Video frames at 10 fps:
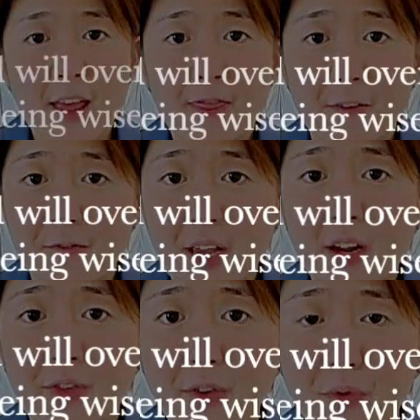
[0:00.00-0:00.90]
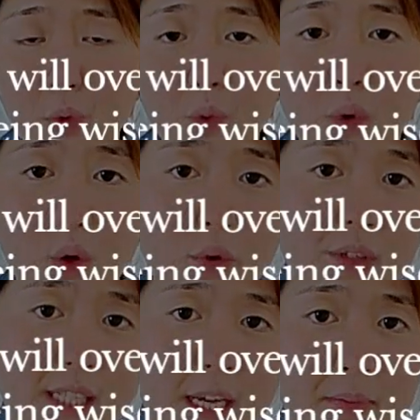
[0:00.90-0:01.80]
the fate of the fool will
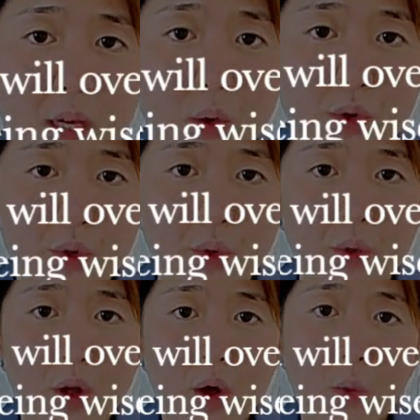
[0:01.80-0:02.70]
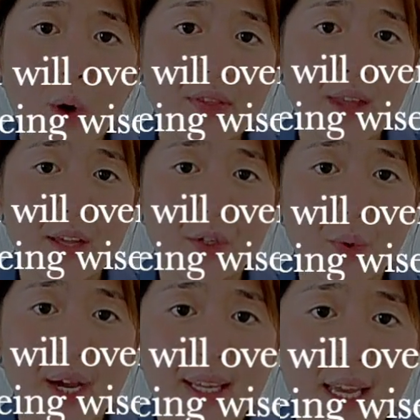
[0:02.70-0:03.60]
overtake me also. What then do
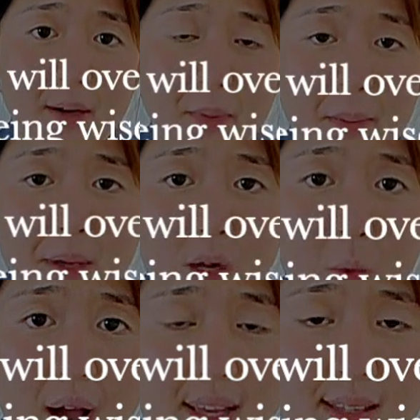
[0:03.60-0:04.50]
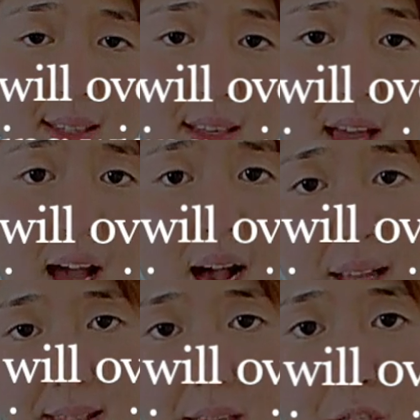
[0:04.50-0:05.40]
I gain by being wise? I said